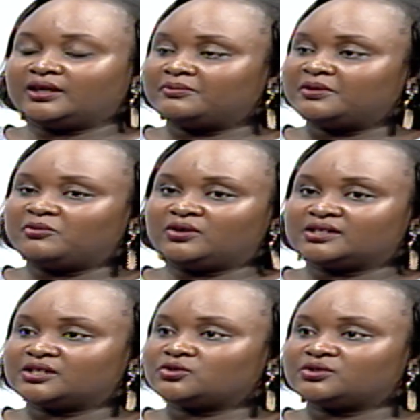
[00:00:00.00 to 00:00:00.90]
K P
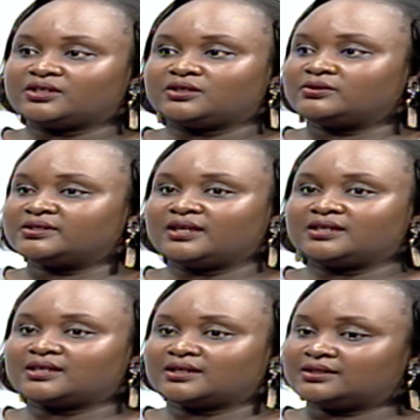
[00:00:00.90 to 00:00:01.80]
immunization schedule
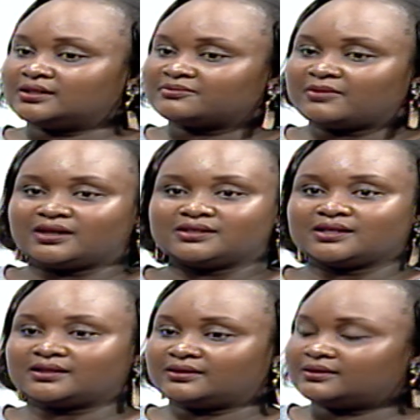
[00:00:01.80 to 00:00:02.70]
says at six months,
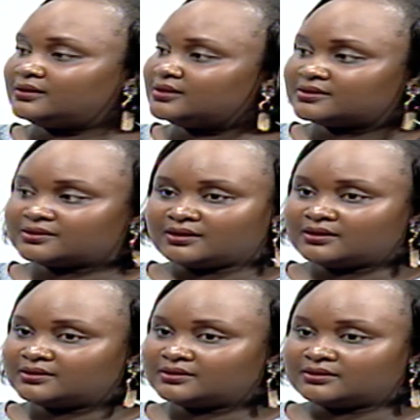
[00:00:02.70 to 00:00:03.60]
at this,
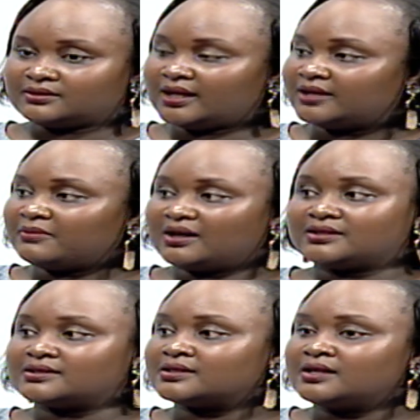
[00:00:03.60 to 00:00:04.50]
at uh, nine
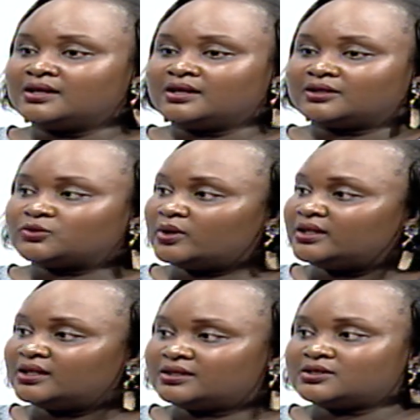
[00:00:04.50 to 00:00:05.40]
months, at one
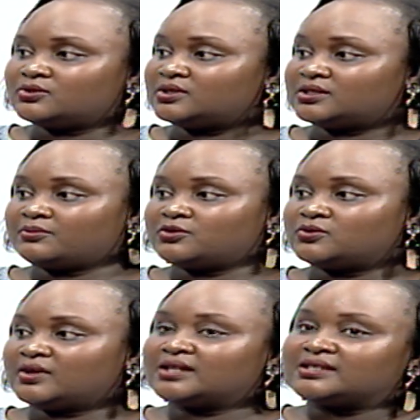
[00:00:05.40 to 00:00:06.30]
year, this is what you're supposed to get.